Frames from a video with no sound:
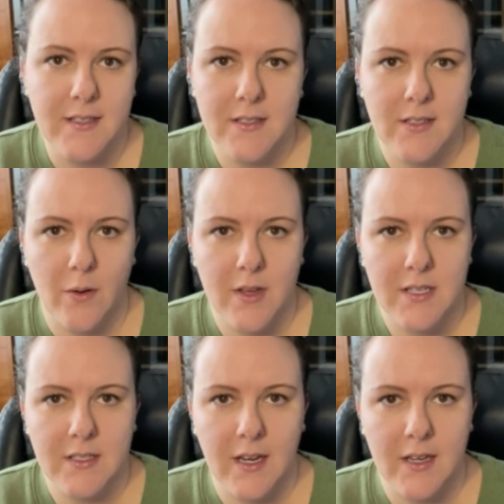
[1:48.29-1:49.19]
So
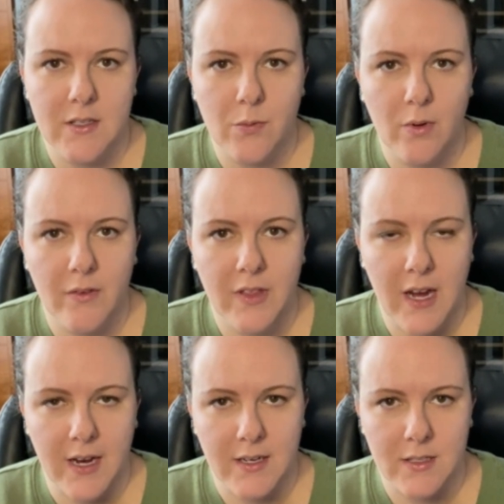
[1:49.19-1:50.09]
this is Wool of the
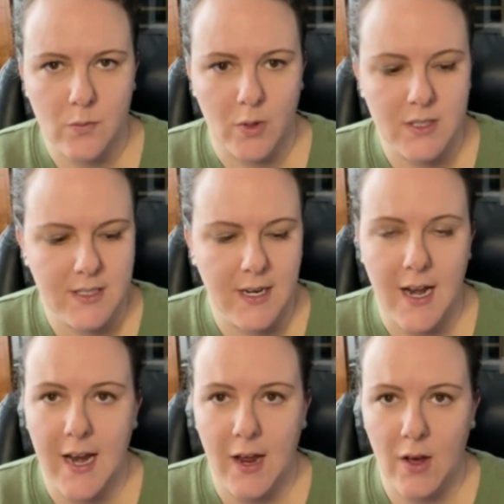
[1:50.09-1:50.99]
Andes worsted,
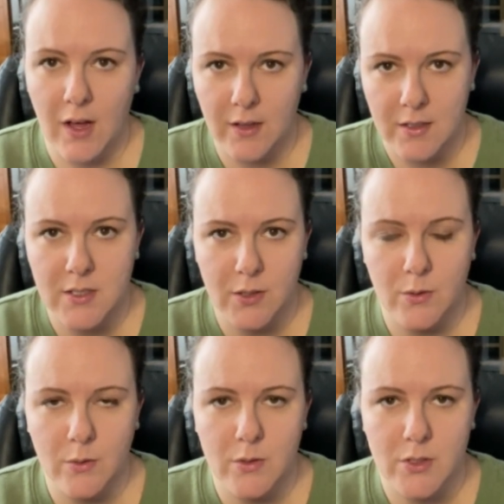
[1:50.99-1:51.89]
and I held
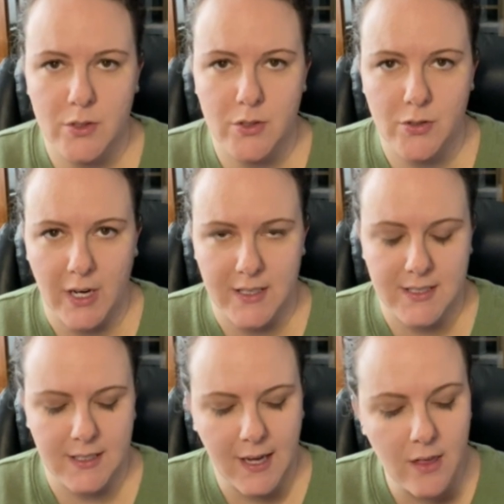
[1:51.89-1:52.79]
two strands
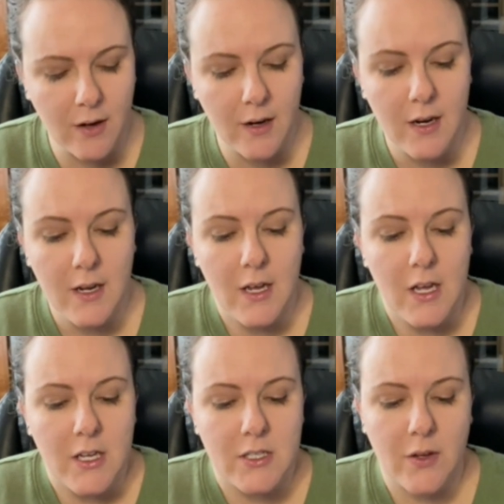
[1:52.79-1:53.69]
together
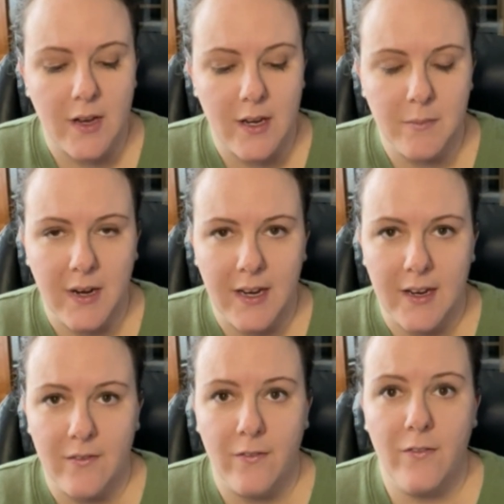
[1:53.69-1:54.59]
so that it made
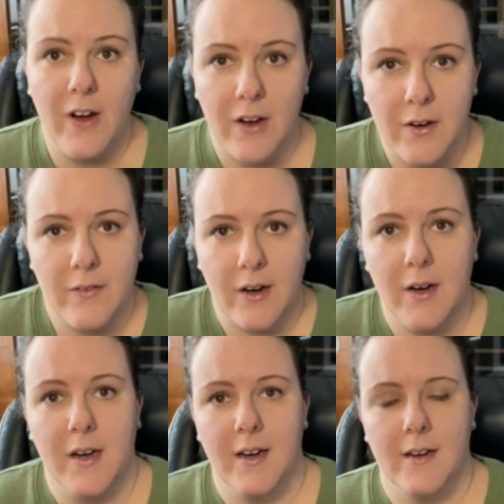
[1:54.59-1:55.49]
it very,
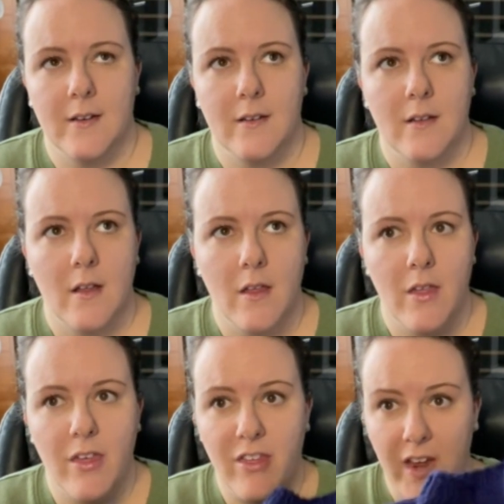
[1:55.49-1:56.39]
very
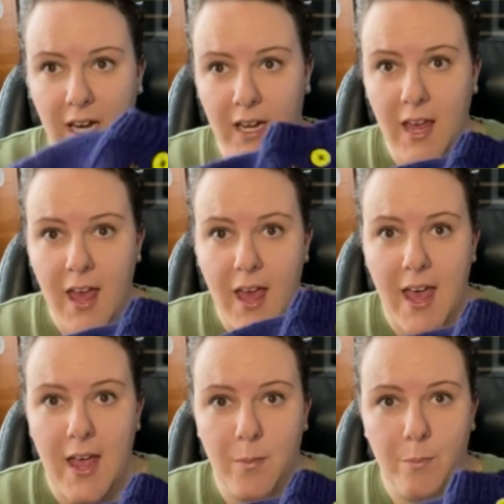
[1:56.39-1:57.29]
thick
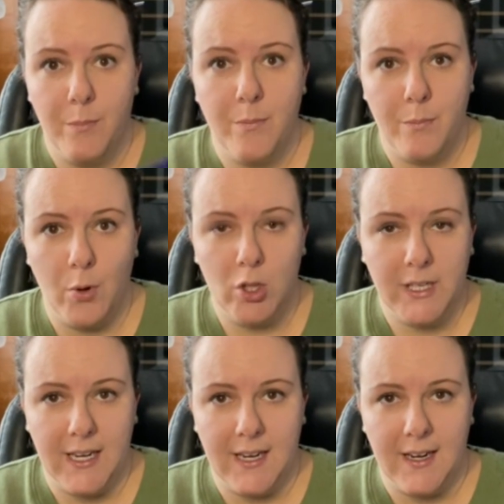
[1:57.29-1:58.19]
and
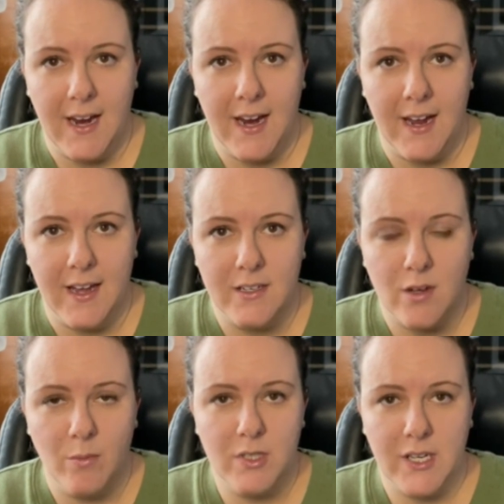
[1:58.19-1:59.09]
bulky and
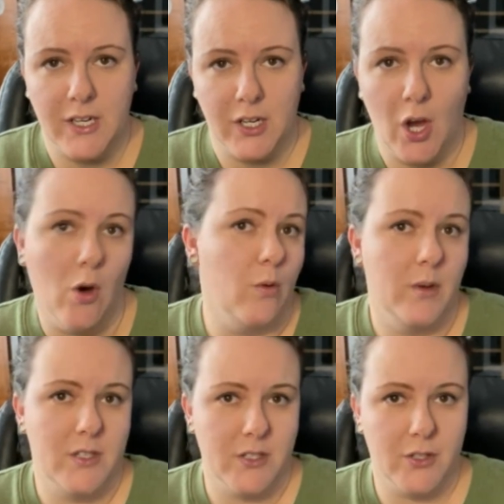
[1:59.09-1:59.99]
almost like a coat,
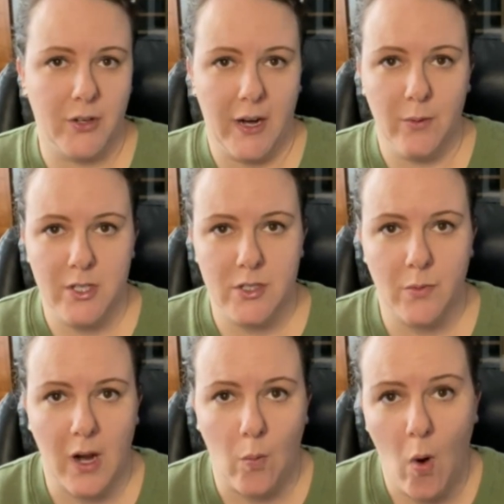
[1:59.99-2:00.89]
which is great, which is
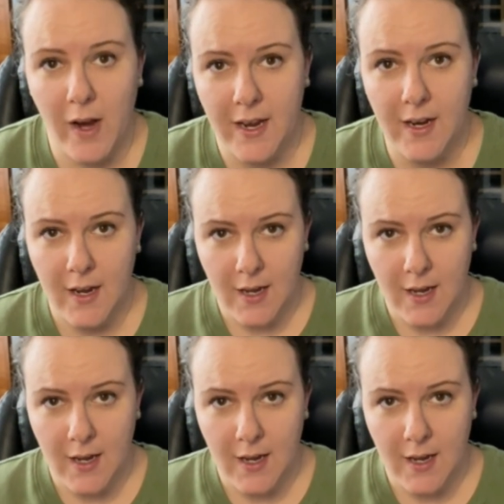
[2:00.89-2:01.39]
what I wanted